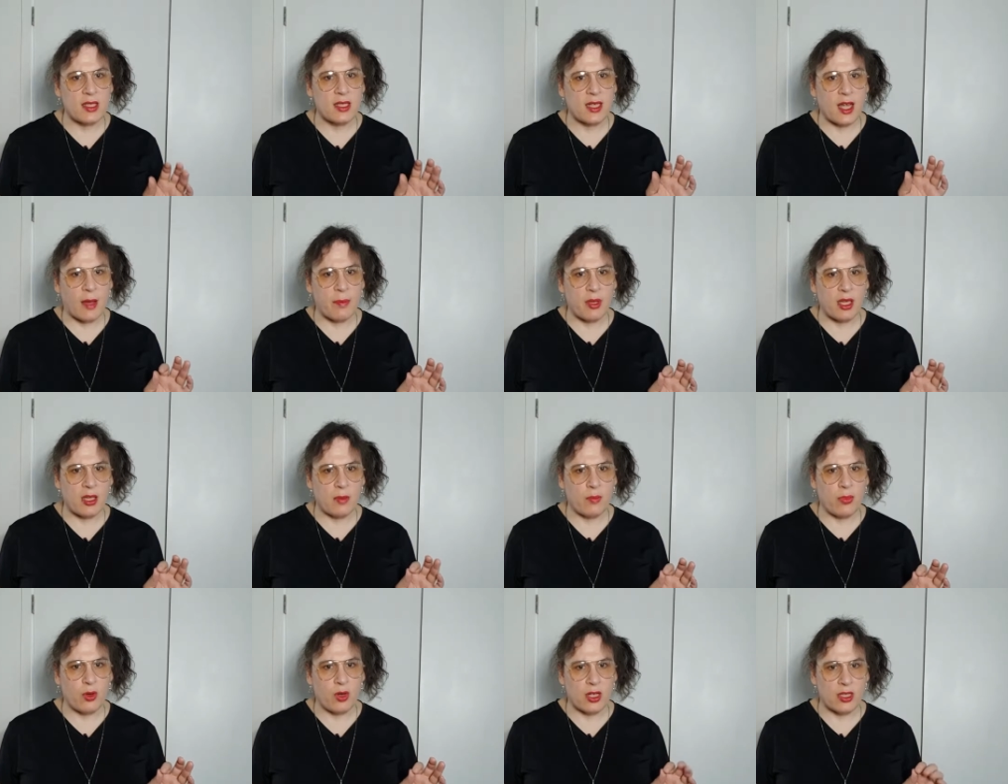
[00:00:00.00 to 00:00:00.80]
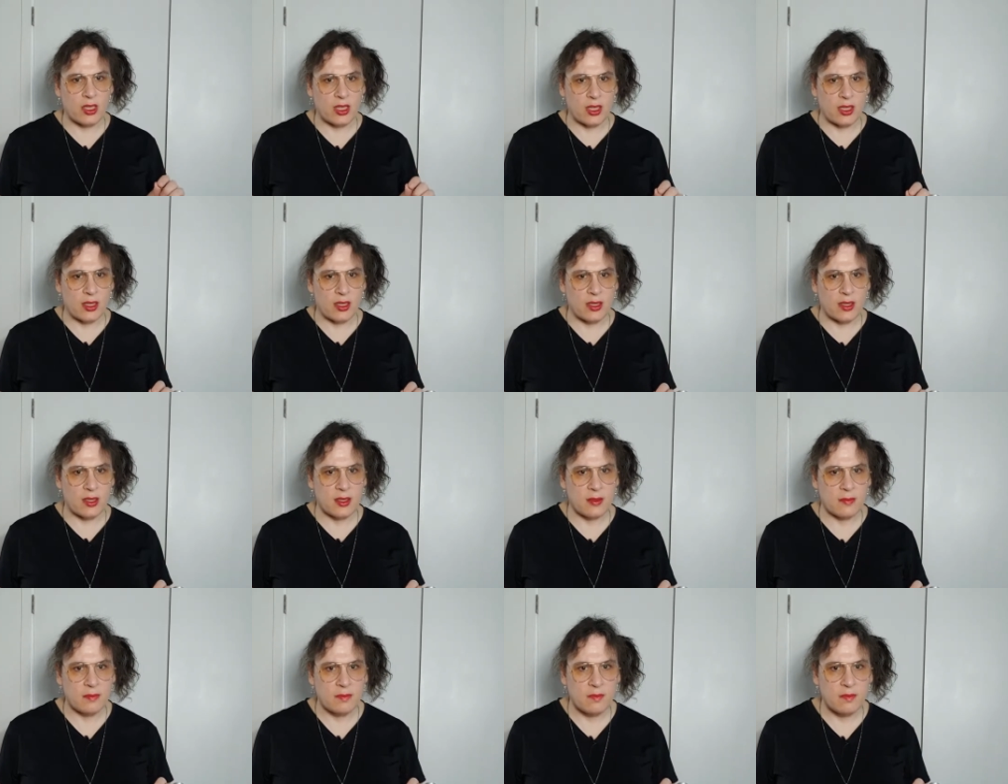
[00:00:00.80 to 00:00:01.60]
stopping
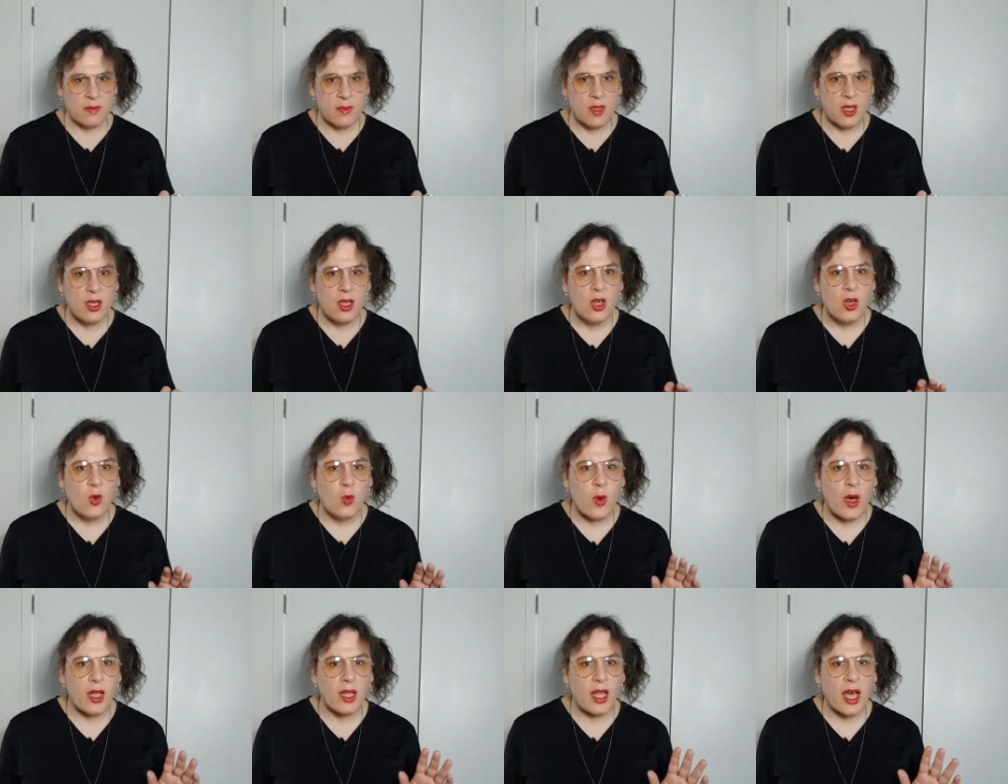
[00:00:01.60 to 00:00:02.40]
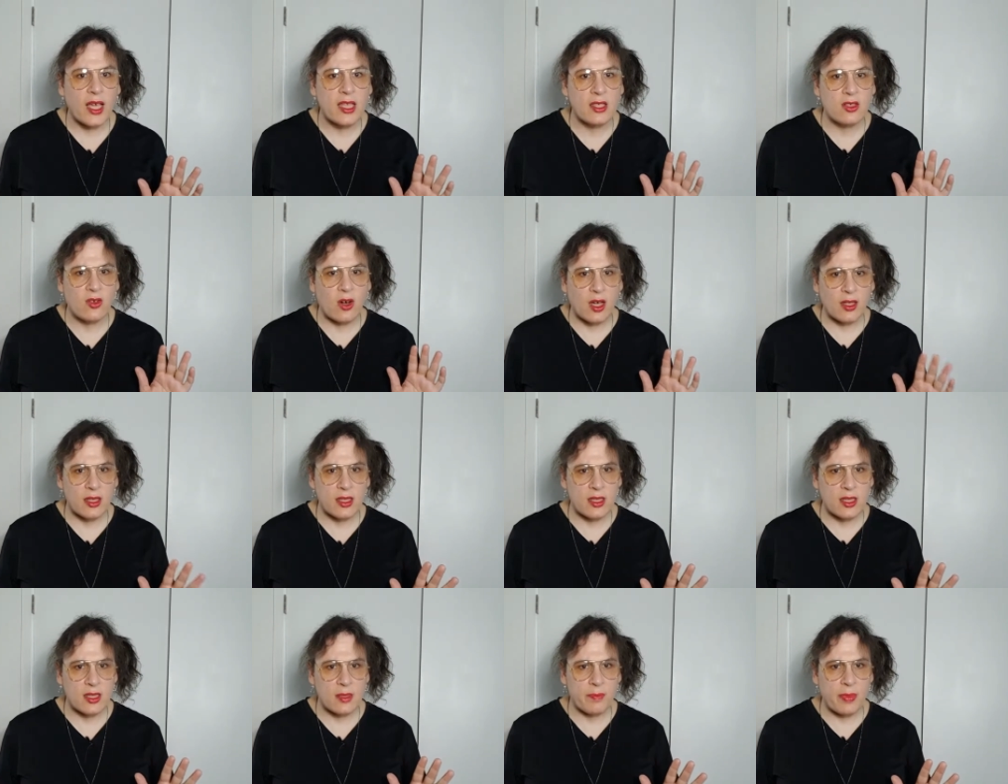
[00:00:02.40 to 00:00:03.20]
abortions. Well, I strongly
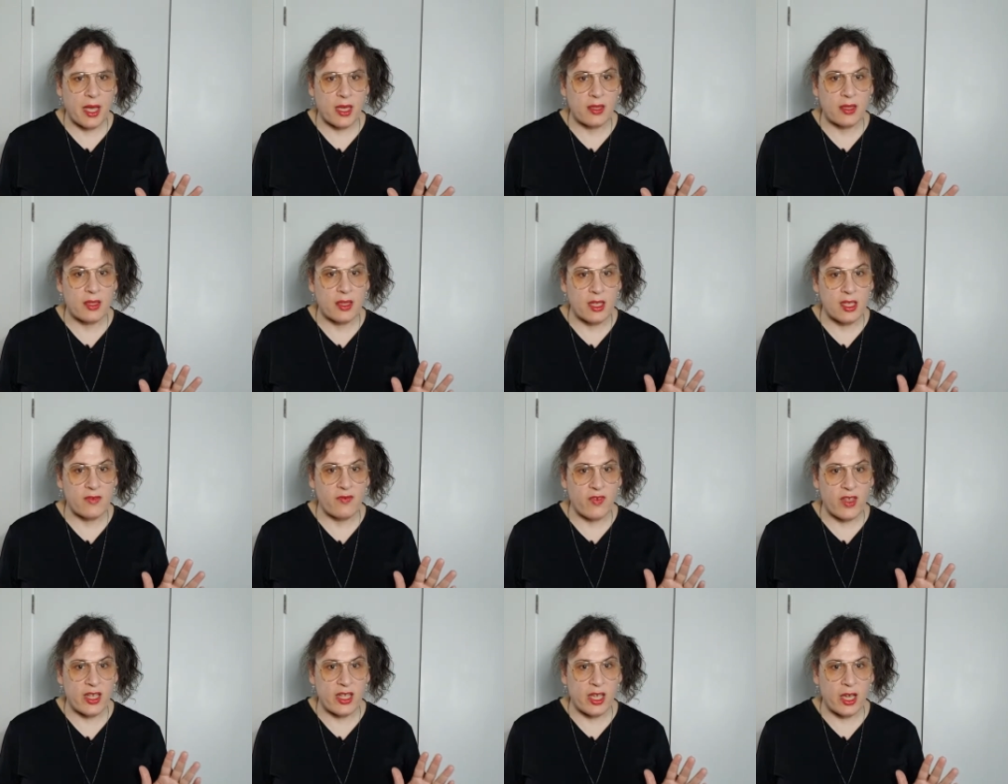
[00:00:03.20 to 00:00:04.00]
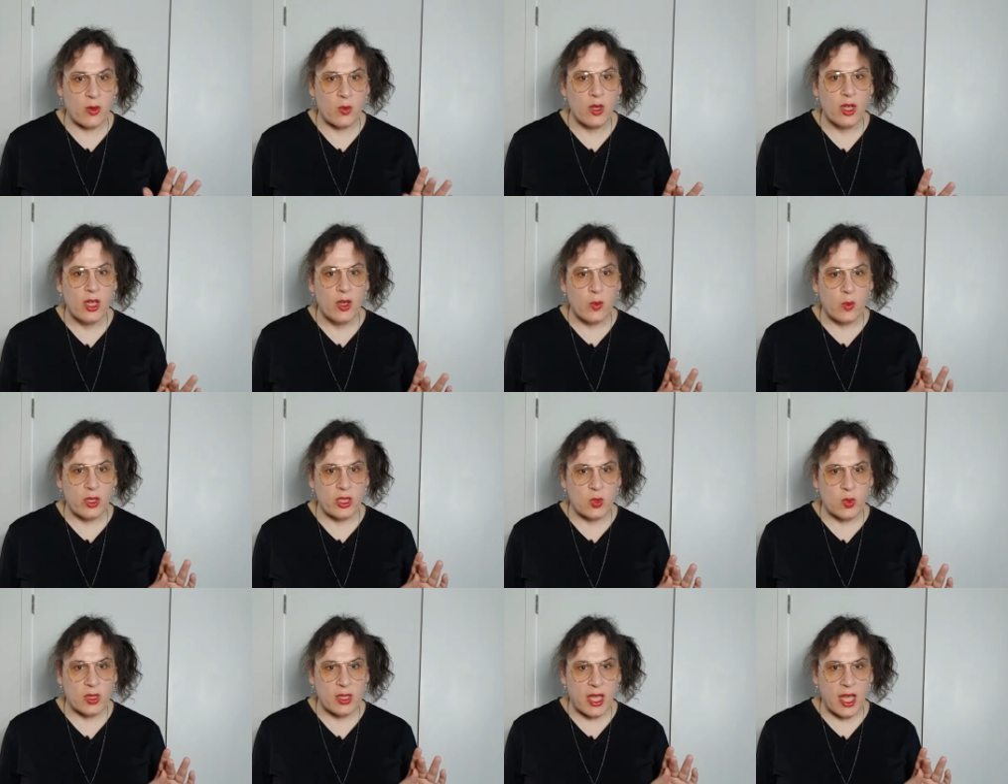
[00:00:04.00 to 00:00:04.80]
suspect that this video,
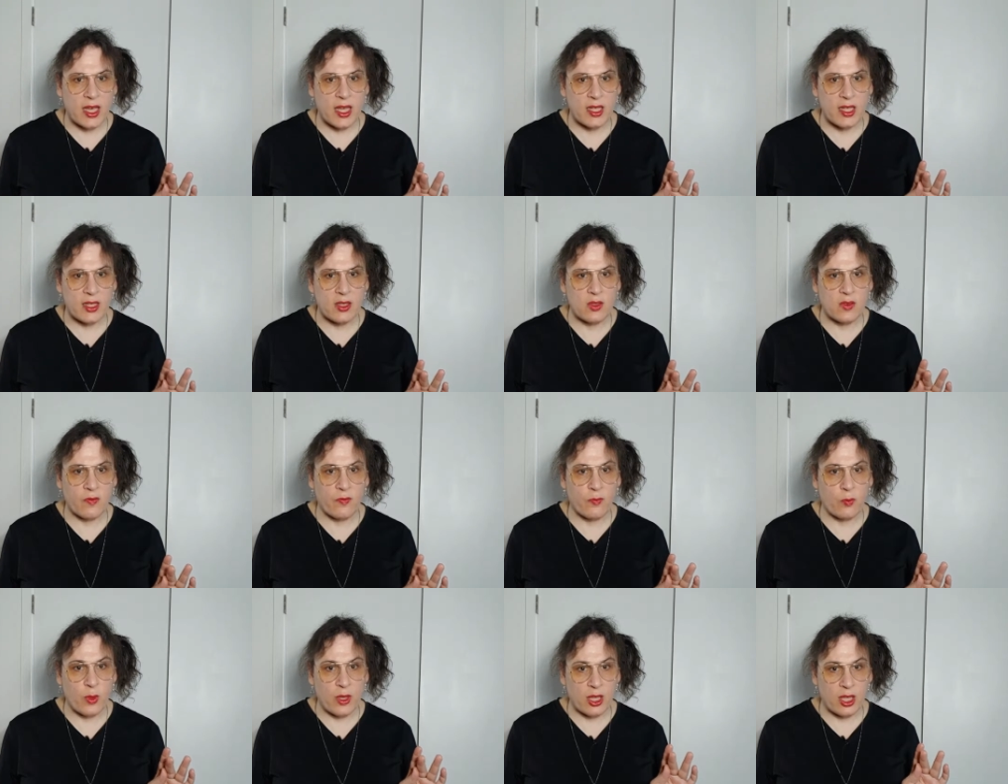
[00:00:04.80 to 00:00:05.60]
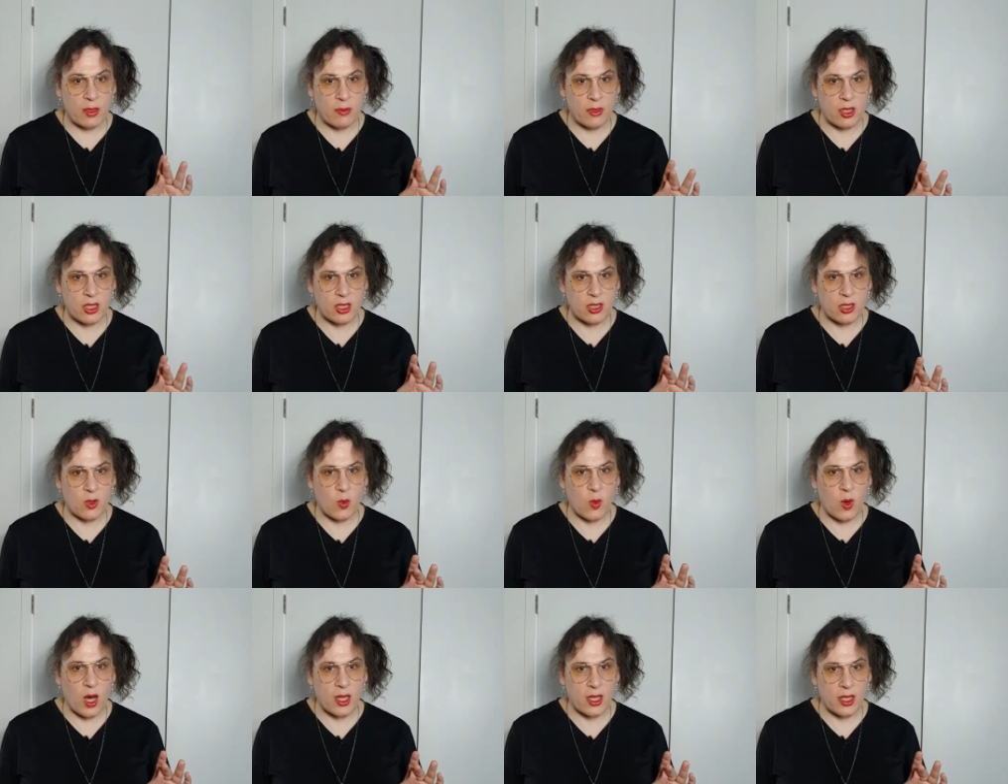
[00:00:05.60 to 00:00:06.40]
which was edited with commercial
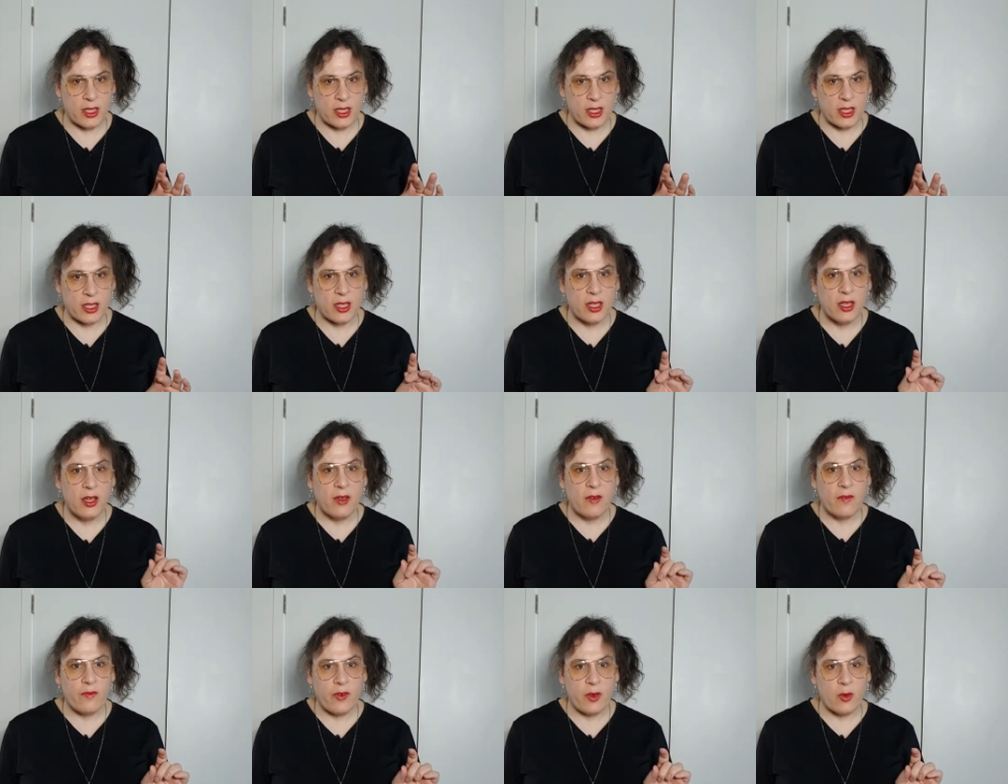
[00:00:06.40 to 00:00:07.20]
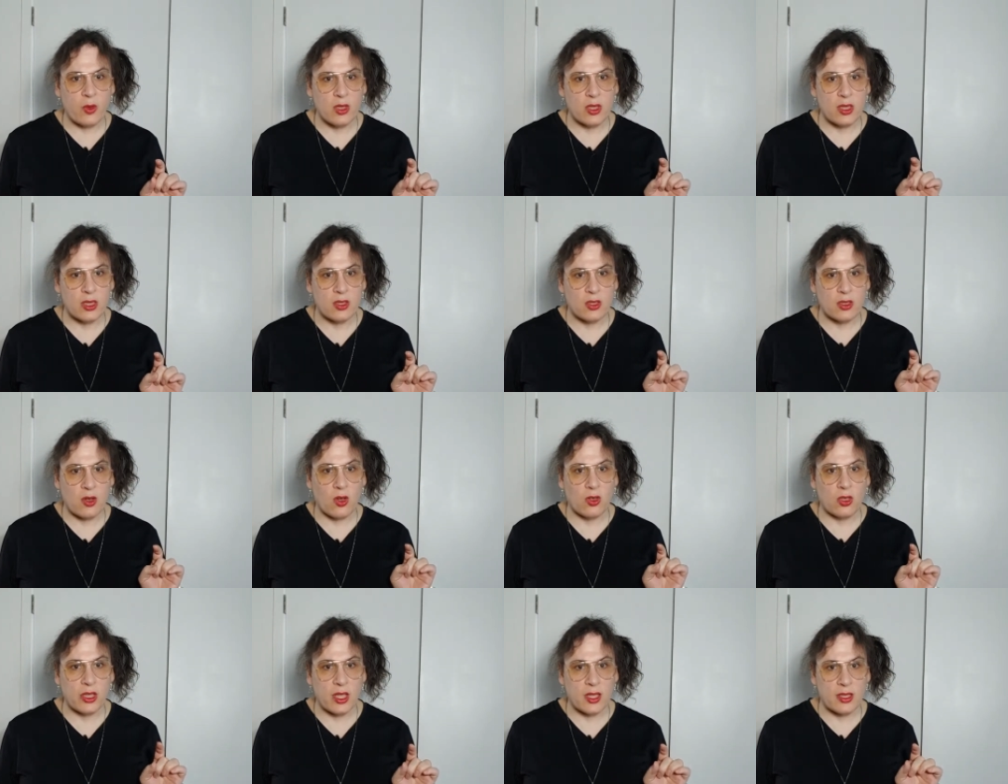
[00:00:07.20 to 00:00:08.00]
quality, focused
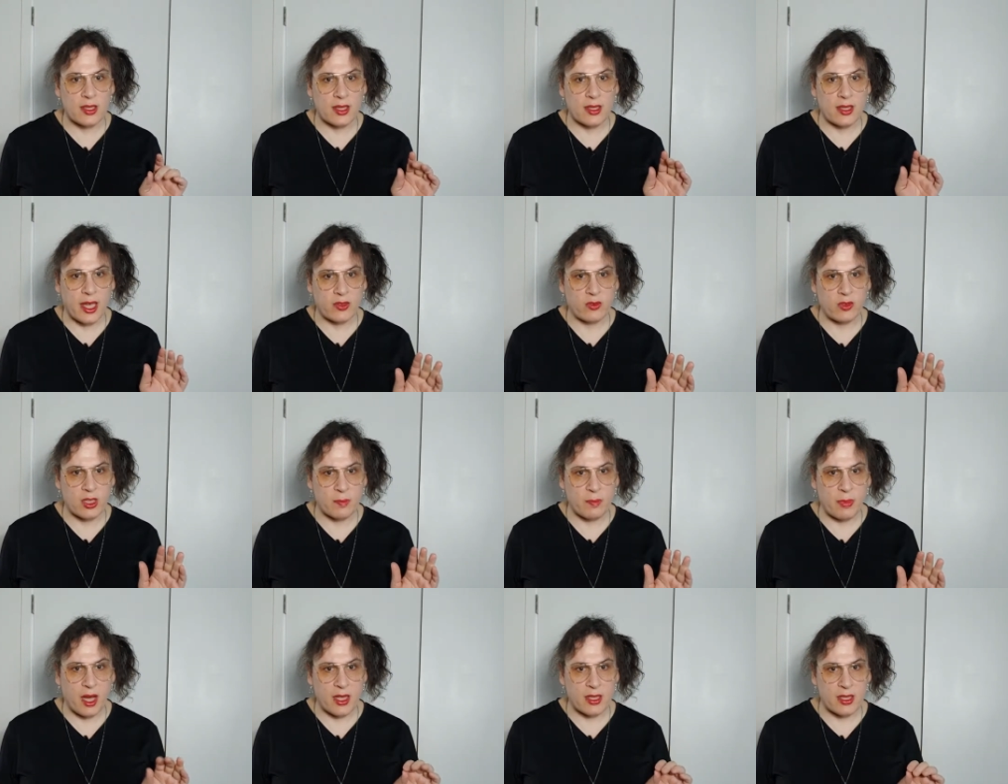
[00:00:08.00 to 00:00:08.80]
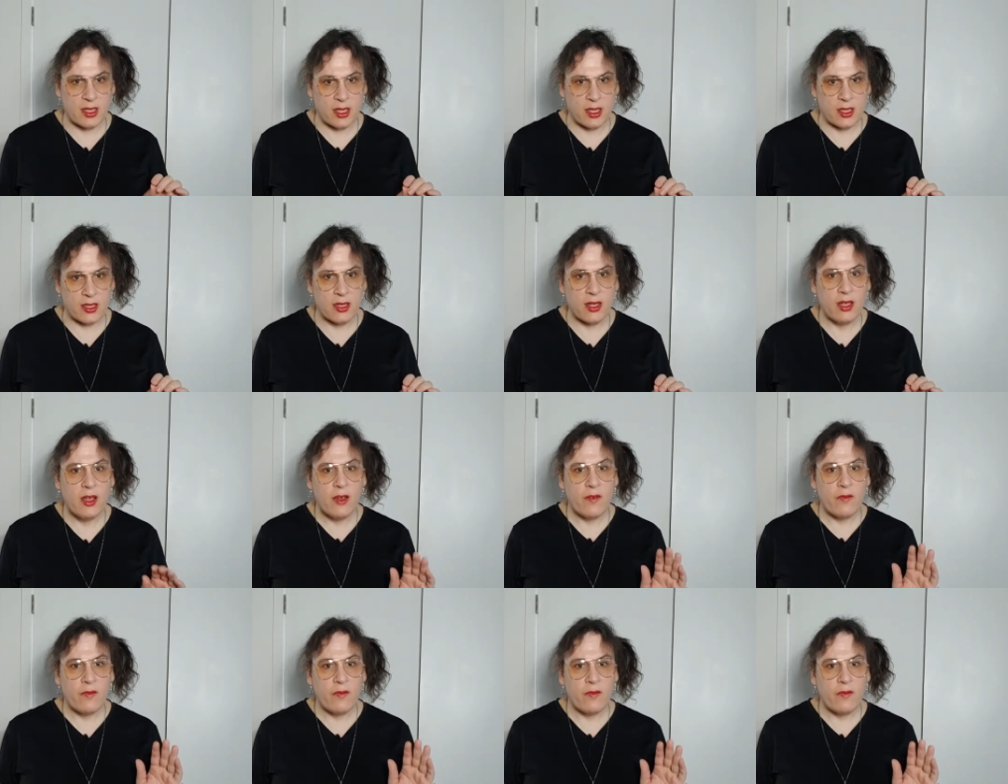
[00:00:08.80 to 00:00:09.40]
only on select responses.